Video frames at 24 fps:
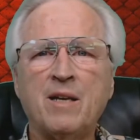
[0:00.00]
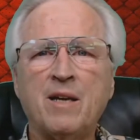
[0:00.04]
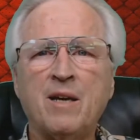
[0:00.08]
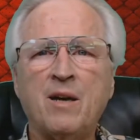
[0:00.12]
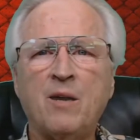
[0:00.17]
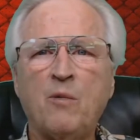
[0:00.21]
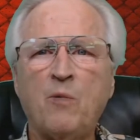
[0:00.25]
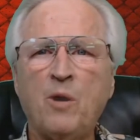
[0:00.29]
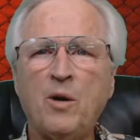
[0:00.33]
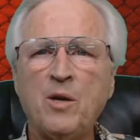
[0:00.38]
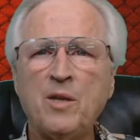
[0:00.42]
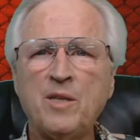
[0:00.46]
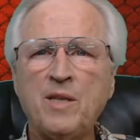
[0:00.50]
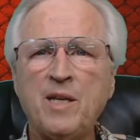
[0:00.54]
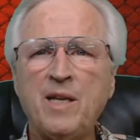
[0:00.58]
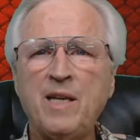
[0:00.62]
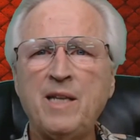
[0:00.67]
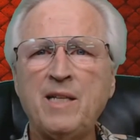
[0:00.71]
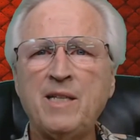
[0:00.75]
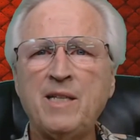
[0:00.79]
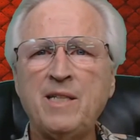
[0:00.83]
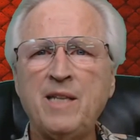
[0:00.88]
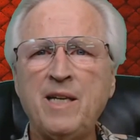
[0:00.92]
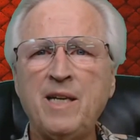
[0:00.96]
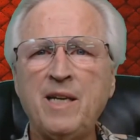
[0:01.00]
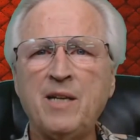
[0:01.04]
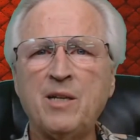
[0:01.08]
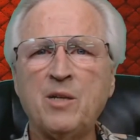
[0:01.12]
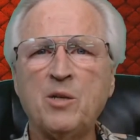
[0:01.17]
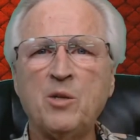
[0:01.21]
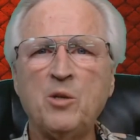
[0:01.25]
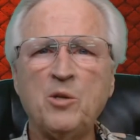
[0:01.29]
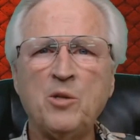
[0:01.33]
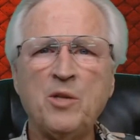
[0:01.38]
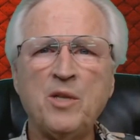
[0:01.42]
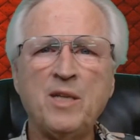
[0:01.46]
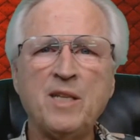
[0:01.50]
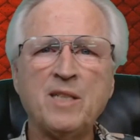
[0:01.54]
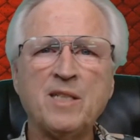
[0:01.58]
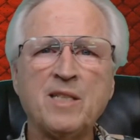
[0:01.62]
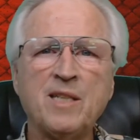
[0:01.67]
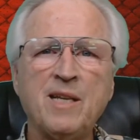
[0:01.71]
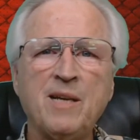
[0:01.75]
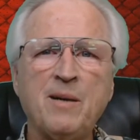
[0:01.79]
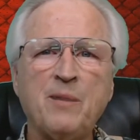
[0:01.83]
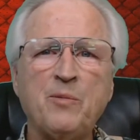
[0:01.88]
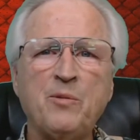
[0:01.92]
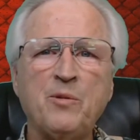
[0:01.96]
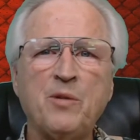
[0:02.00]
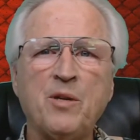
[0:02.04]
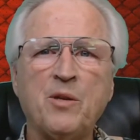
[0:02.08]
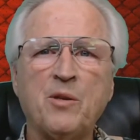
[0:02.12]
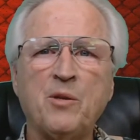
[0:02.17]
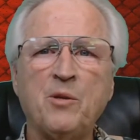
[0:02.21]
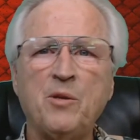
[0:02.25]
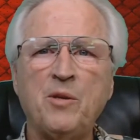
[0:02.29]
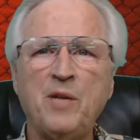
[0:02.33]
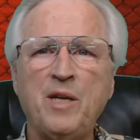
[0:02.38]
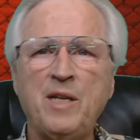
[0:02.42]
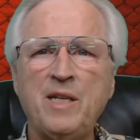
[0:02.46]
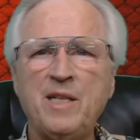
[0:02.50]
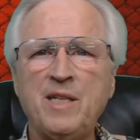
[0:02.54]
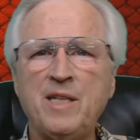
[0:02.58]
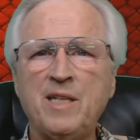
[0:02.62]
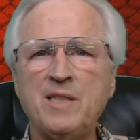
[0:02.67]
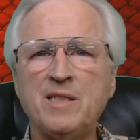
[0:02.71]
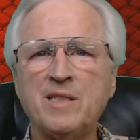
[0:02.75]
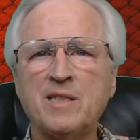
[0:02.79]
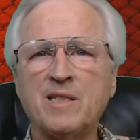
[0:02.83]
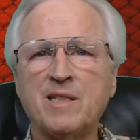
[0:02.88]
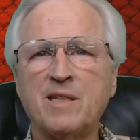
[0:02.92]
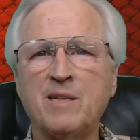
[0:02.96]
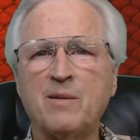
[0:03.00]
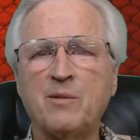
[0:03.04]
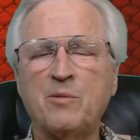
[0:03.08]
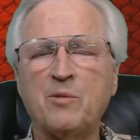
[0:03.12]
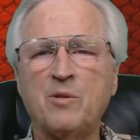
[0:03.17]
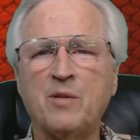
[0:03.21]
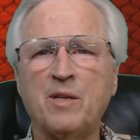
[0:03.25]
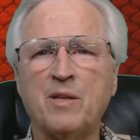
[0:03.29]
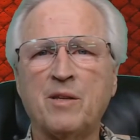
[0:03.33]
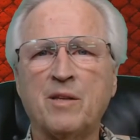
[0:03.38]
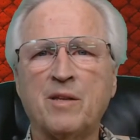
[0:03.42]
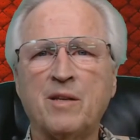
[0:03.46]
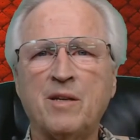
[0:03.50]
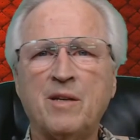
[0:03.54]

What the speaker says: what they did, who they slept with, who they didn't sleep with,